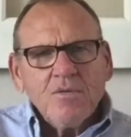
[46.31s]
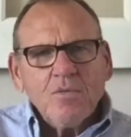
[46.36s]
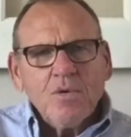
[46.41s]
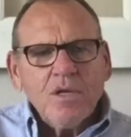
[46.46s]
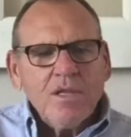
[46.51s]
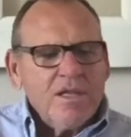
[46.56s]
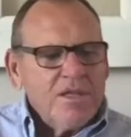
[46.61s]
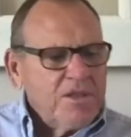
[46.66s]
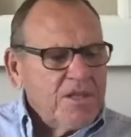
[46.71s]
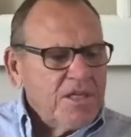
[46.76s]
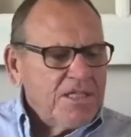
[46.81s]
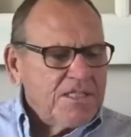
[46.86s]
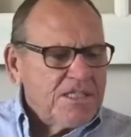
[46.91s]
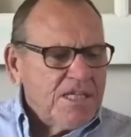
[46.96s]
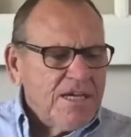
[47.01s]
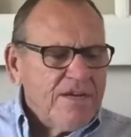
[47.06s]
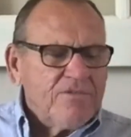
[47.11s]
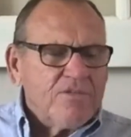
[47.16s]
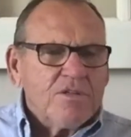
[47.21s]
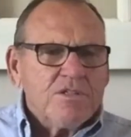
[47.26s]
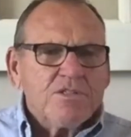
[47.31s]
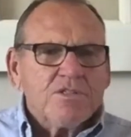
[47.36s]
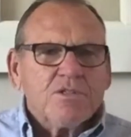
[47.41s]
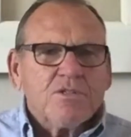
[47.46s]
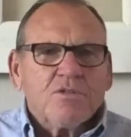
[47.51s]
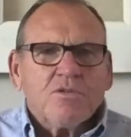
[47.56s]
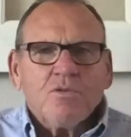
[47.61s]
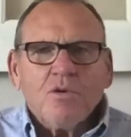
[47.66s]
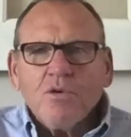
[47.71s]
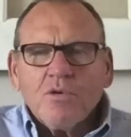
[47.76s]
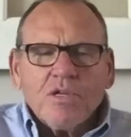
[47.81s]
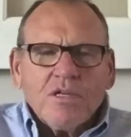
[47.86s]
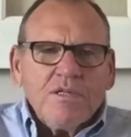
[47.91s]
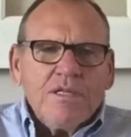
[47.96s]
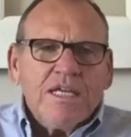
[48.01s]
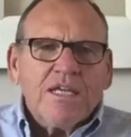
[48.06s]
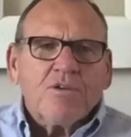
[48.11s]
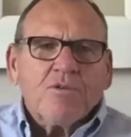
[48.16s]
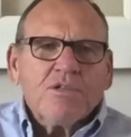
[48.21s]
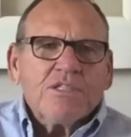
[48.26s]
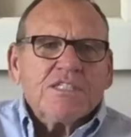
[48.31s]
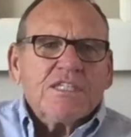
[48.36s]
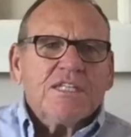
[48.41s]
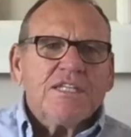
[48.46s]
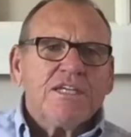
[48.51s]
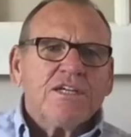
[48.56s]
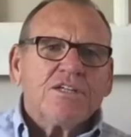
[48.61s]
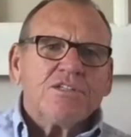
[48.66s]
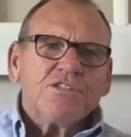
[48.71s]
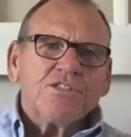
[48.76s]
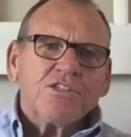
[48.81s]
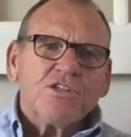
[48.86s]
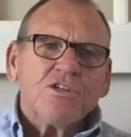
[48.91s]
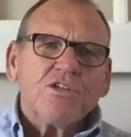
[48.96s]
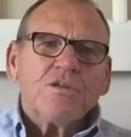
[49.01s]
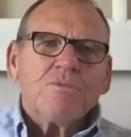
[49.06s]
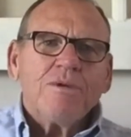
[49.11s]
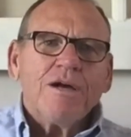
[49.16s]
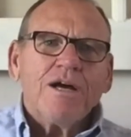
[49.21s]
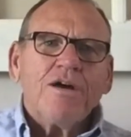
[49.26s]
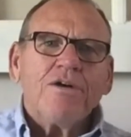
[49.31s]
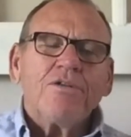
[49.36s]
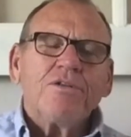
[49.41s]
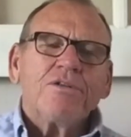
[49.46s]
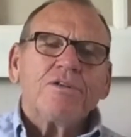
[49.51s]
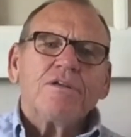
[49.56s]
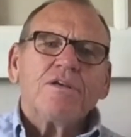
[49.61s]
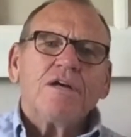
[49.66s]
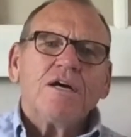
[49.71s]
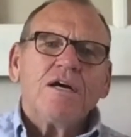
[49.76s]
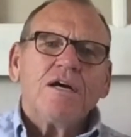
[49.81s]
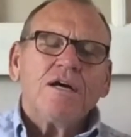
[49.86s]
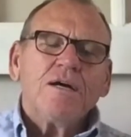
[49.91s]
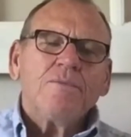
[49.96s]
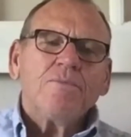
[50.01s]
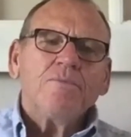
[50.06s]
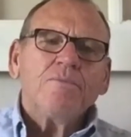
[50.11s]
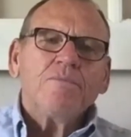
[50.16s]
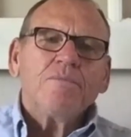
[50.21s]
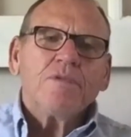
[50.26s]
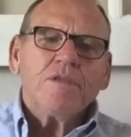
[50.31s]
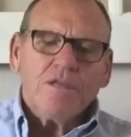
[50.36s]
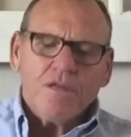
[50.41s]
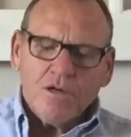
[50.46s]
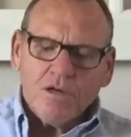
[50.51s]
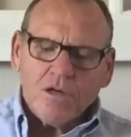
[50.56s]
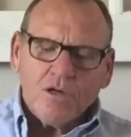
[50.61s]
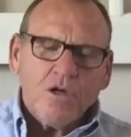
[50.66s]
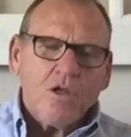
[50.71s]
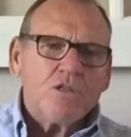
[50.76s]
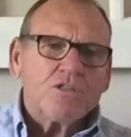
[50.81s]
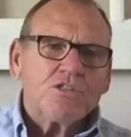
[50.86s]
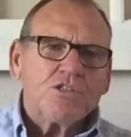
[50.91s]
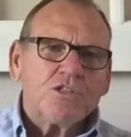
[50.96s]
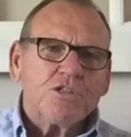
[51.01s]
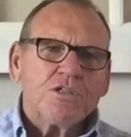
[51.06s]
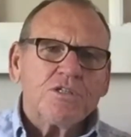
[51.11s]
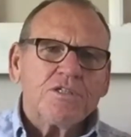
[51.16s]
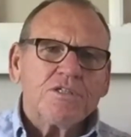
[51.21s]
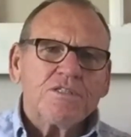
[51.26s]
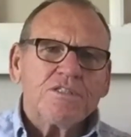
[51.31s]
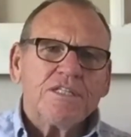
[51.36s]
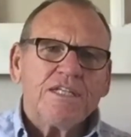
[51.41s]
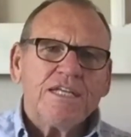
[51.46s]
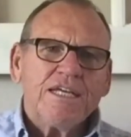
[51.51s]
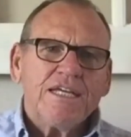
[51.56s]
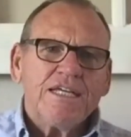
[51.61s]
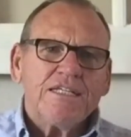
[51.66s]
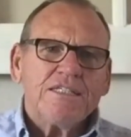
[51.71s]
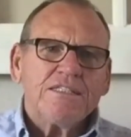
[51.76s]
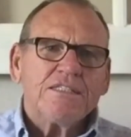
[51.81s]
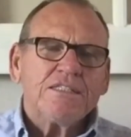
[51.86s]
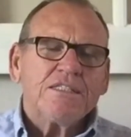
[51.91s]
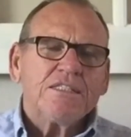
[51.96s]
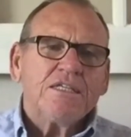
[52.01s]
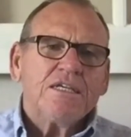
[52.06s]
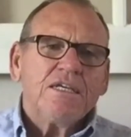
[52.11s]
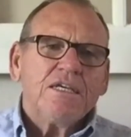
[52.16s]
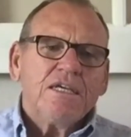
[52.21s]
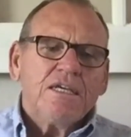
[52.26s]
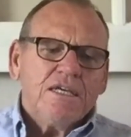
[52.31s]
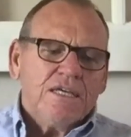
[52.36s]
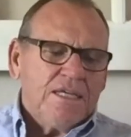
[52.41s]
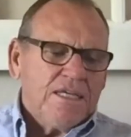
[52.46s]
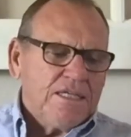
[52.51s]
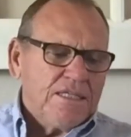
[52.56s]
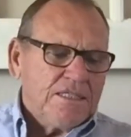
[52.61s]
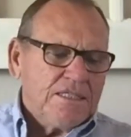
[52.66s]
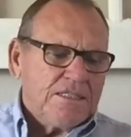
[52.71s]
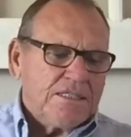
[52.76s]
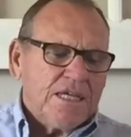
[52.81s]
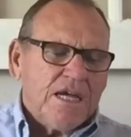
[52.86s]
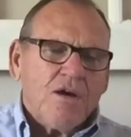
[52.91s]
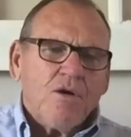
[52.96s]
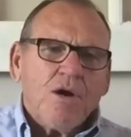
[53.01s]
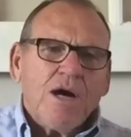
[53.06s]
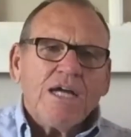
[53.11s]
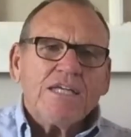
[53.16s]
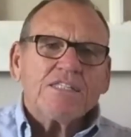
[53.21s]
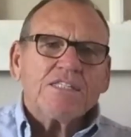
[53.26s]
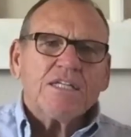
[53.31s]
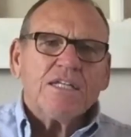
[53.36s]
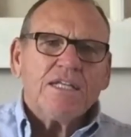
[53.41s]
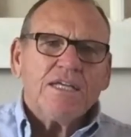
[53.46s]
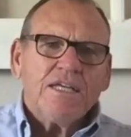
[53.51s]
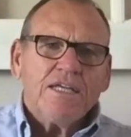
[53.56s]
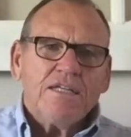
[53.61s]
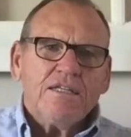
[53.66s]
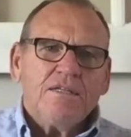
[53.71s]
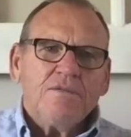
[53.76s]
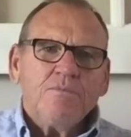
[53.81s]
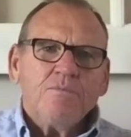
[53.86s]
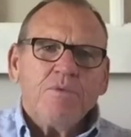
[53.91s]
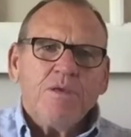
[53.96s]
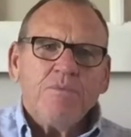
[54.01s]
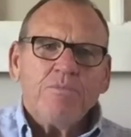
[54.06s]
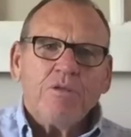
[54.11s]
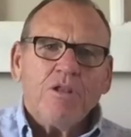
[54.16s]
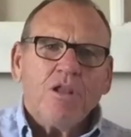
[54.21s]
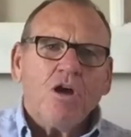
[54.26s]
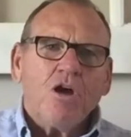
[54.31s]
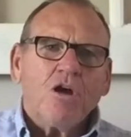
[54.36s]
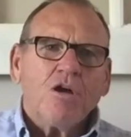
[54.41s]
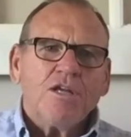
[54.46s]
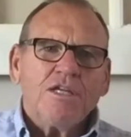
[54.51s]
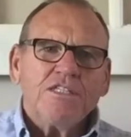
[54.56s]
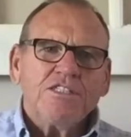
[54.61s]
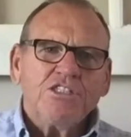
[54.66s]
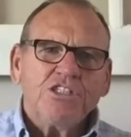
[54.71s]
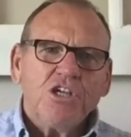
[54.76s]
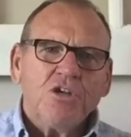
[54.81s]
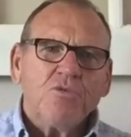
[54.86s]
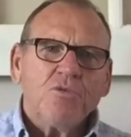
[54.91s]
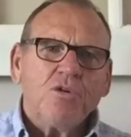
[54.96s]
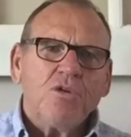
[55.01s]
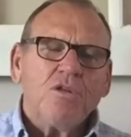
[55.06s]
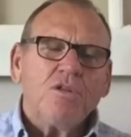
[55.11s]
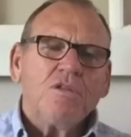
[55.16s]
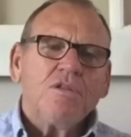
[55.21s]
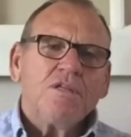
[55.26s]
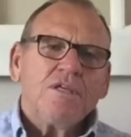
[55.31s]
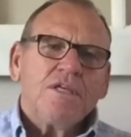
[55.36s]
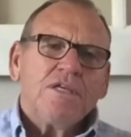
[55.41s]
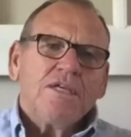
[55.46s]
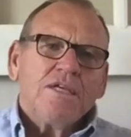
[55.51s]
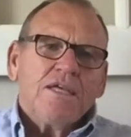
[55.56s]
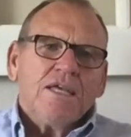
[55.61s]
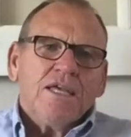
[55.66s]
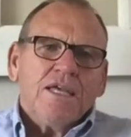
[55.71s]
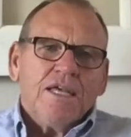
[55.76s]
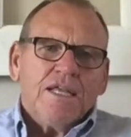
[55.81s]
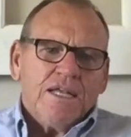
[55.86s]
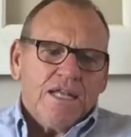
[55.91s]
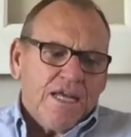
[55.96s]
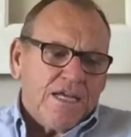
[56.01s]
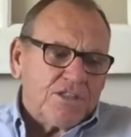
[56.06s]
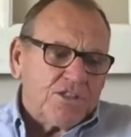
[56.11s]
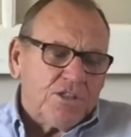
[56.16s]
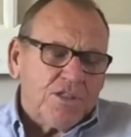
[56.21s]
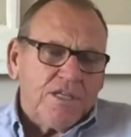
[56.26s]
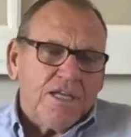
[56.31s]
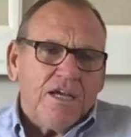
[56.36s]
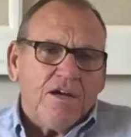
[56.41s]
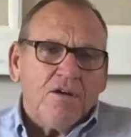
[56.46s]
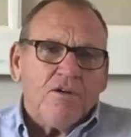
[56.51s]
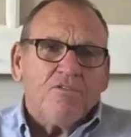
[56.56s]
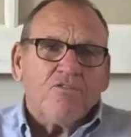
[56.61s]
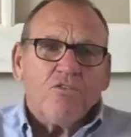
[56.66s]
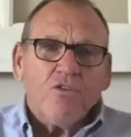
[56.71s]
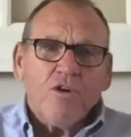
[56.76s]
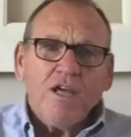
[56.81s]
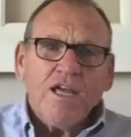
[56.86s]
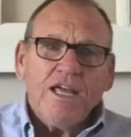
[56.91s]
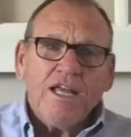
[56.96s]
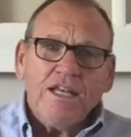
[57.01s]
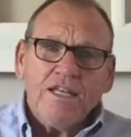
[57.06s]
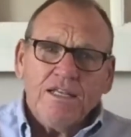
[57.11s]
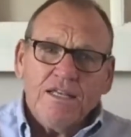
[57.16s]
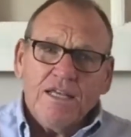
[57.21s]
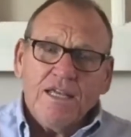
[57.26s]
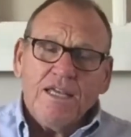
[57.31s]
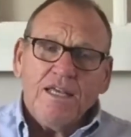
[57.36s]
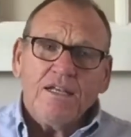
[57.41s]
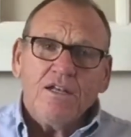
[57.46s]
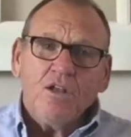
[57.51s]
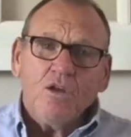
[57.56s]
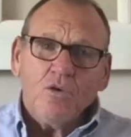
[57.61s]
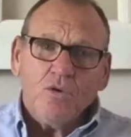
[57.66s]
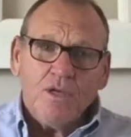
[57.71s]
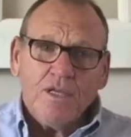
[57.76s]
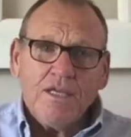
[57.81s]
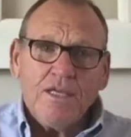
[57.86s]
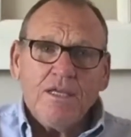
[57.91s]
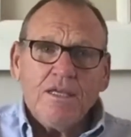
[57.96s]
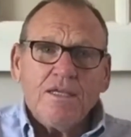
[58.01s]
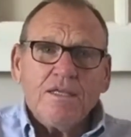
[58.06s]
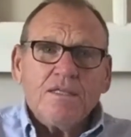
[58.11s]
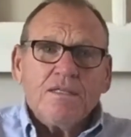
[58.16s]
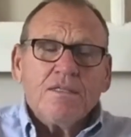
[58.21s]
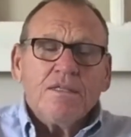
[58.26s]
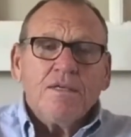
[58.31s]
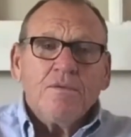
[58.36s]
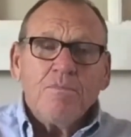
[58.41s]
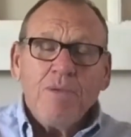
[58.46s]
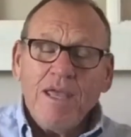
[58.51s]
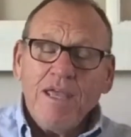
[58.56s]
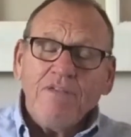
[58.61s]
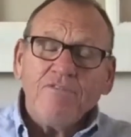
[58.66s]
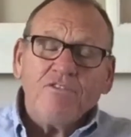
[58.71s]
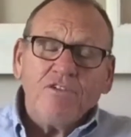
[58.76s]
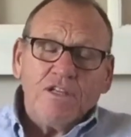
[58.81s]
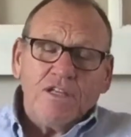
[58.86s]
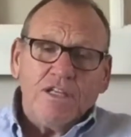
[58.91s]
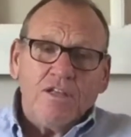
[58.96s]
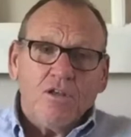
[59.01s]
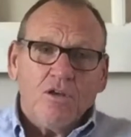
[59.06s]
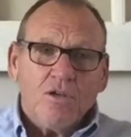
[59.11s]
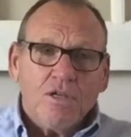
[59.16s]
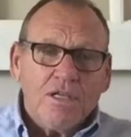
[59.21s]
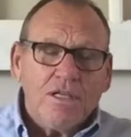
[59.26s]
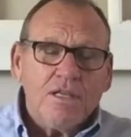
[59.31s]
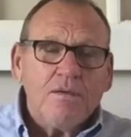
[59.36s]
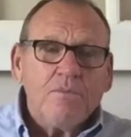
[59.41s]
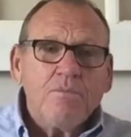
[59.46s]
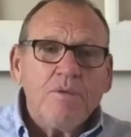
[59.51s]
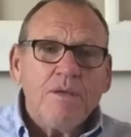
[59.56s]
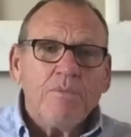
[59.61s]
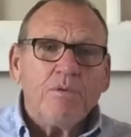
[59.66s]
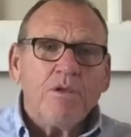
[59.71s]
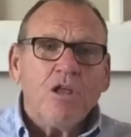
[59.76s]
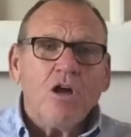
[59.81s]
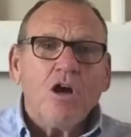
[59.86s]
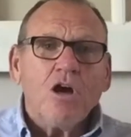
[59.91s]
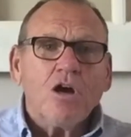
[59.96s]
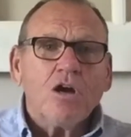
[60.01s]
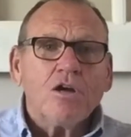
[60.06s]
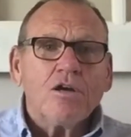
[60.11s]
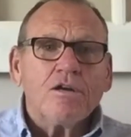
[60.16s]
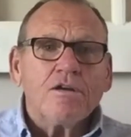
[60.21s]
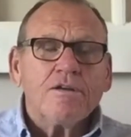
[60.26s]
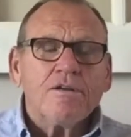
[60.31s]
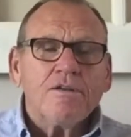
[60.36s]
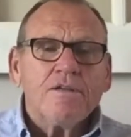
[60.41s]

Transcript: One of the things I've grown increasingly concerned about in our culture today is how isolated people are in general, and actually how afraid and lonely, painfully lonely people are,